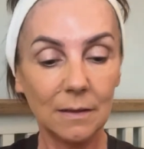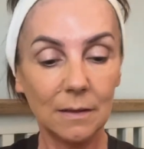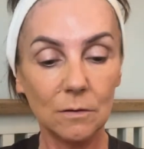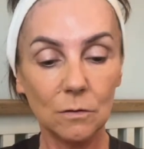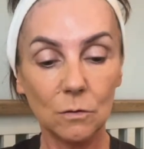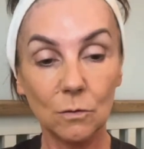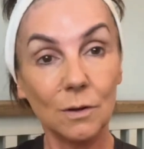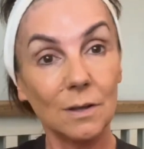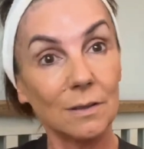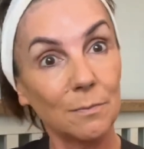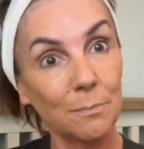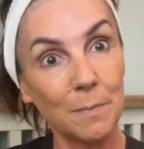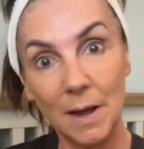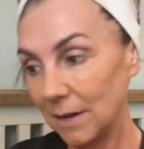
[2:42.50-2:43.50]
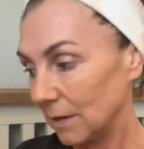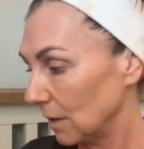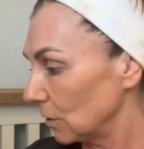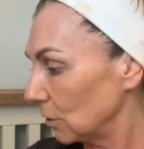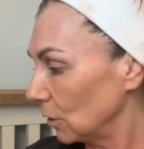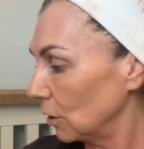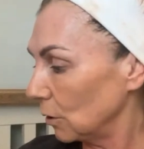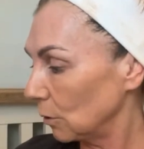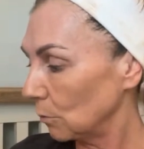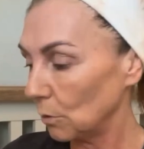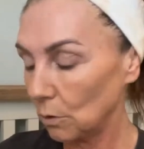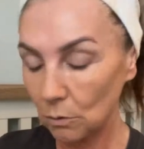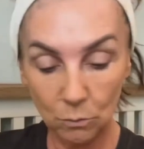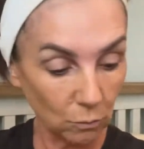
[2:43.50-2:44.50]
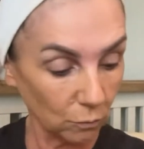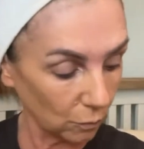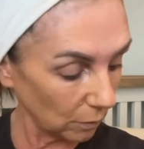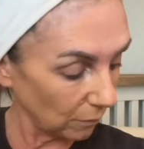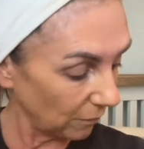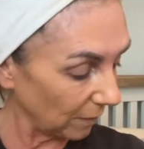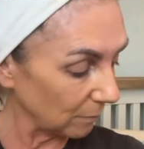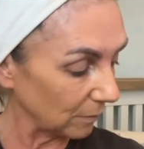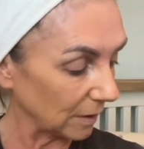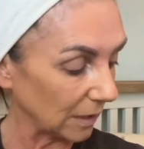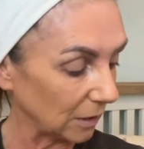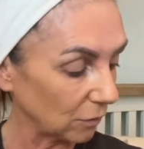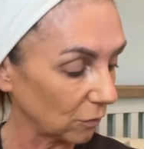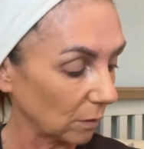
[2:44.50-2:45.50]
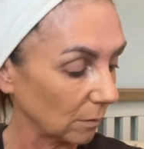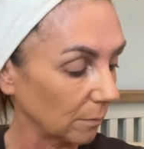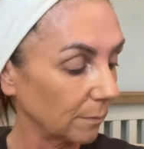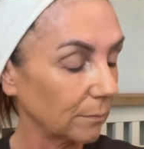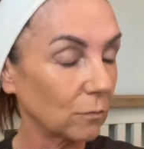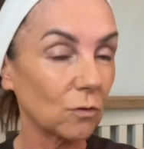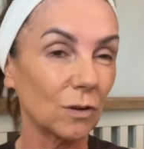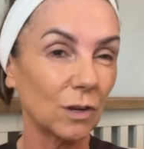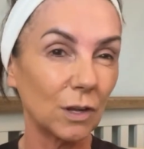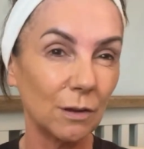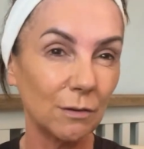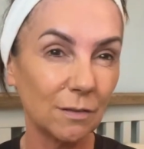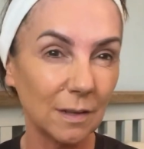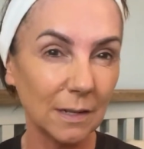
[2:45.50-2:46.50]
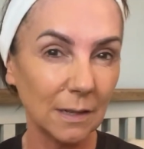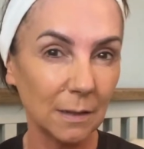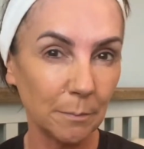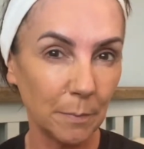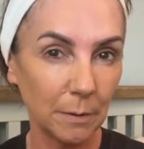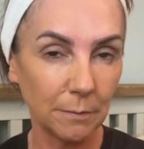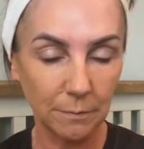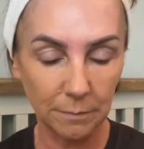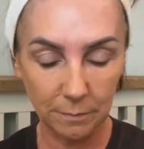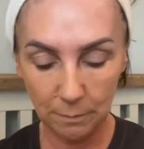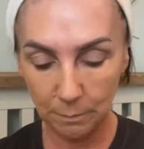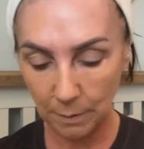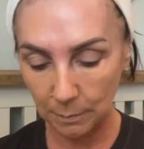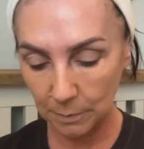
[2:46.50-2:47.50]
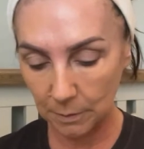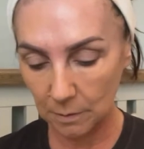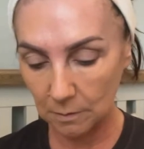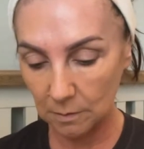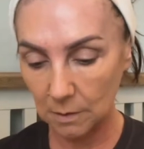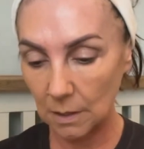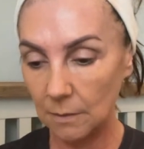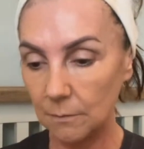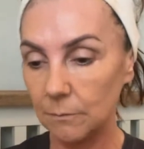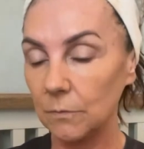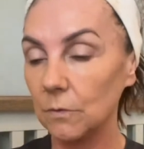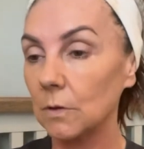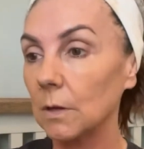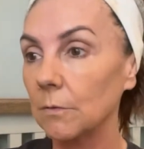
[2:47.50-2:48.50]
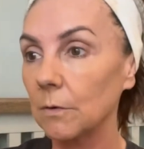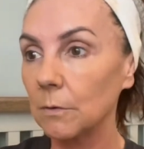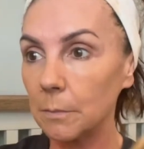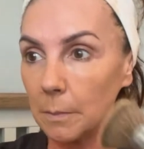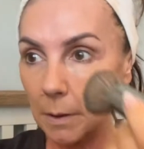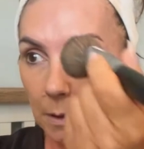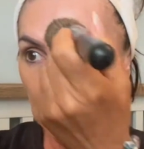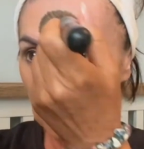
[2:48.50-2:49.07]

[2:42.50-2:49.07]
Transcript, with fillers: So it's my new go-to foundation. I'm just going to use a little mirror as well because I can't see very well.